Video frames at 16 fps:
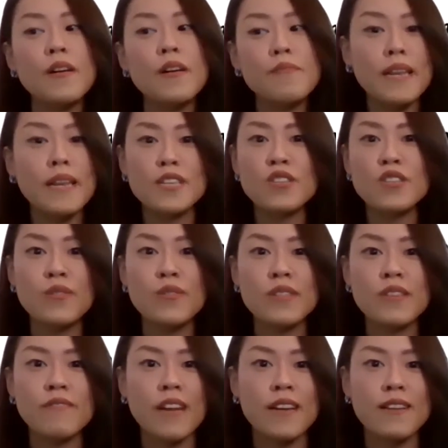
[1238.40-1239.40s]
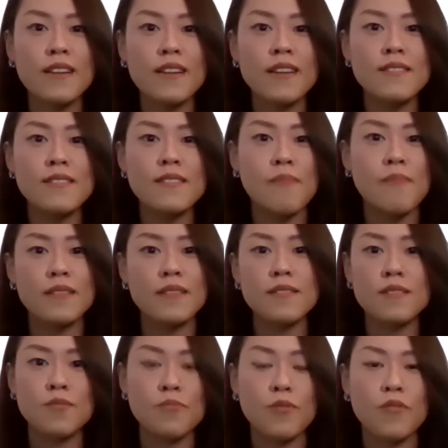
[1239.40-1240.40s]
Malaysia only recognizes the
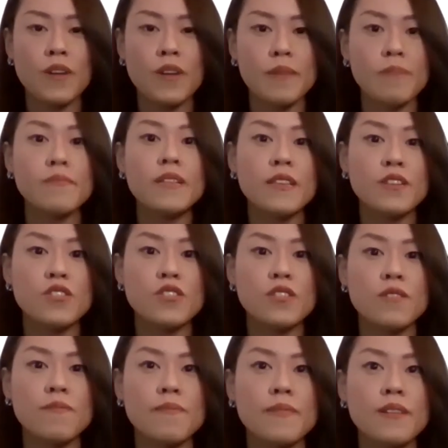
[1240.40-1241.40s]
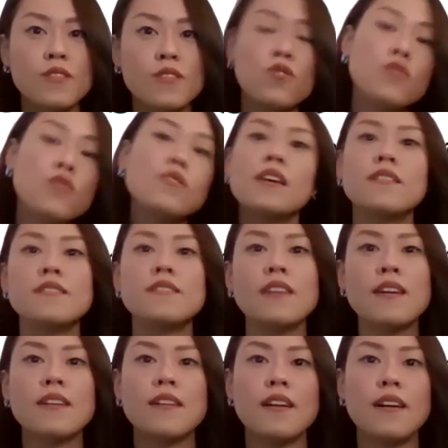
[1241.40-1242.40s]
master's program in Malaysia. So you can
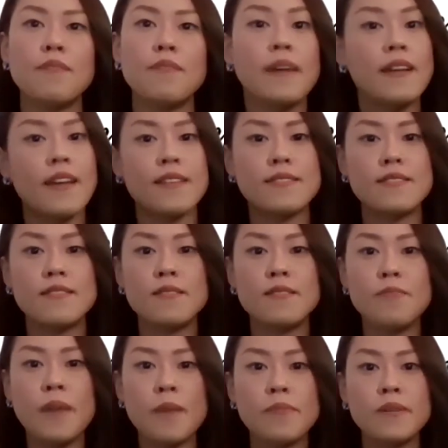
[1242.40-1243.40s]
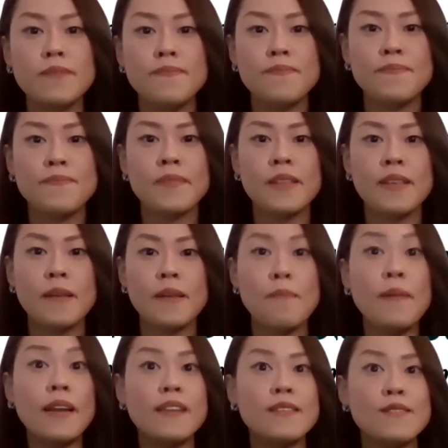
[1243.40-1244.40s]
take an external paper,
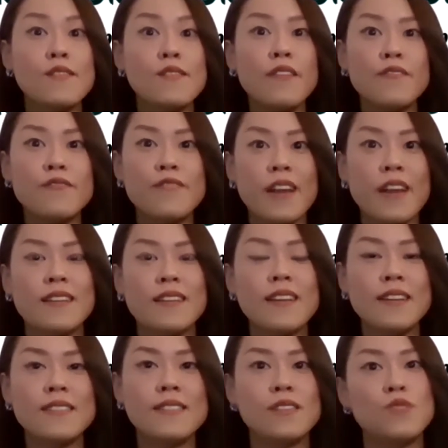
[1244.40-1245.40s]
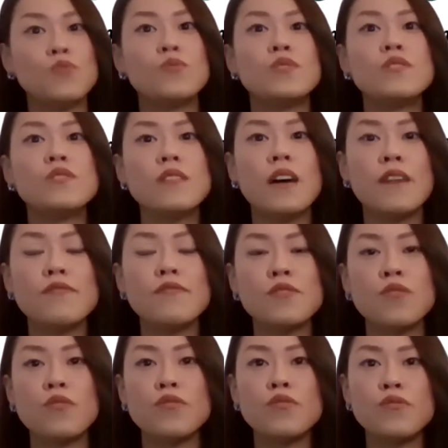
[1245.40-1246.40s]
but it's not recognized here. You still have to
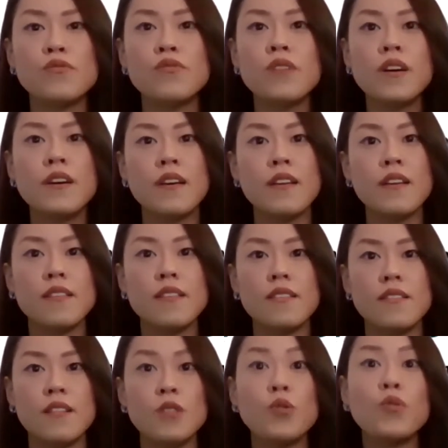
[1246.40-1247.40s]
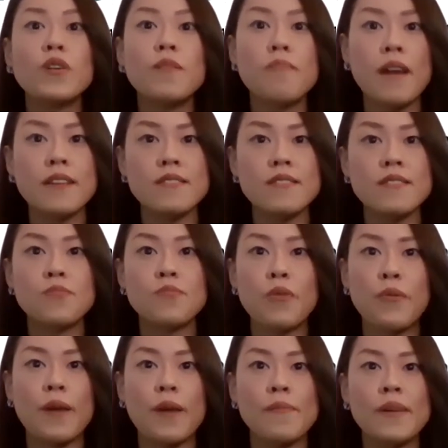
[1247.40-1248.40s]
go through the local master's
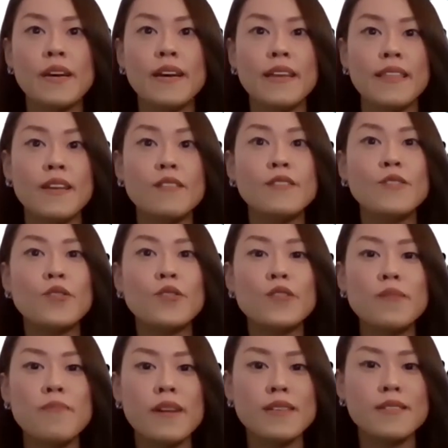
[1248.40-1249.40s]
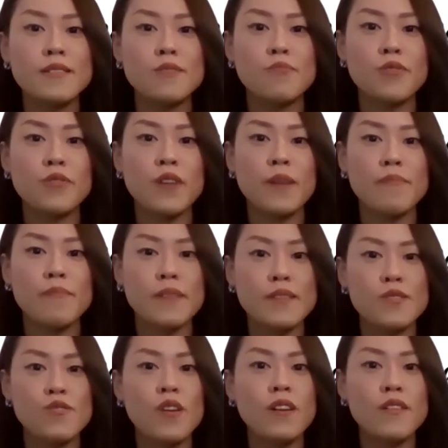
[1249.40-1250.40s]
program. Now, the local master's program
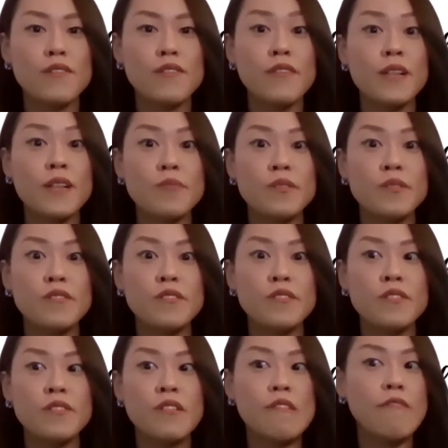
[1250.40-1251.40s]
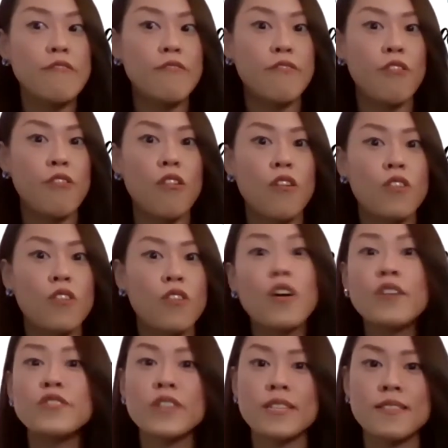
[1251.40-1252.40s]
is not available for
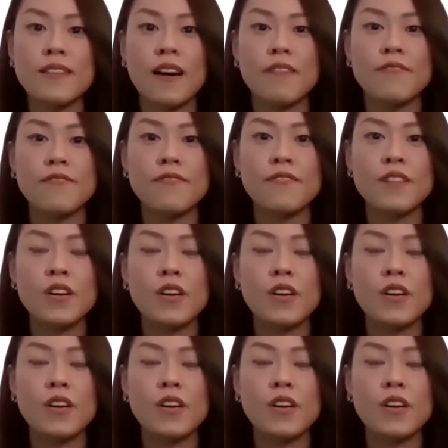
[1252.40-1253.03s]
contract staff.